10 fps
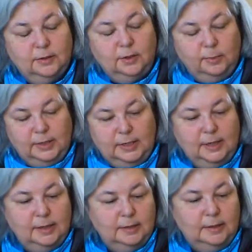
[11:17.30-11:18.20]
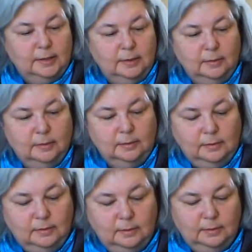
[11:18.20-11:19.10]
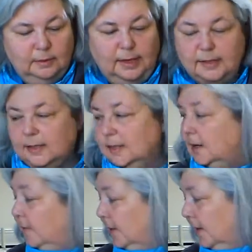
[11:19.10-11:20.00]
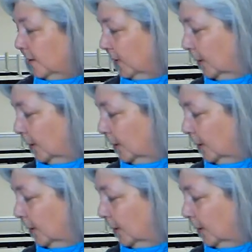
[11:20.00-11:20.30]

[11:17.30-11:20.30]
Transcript: tomatillas, lots of stuff in that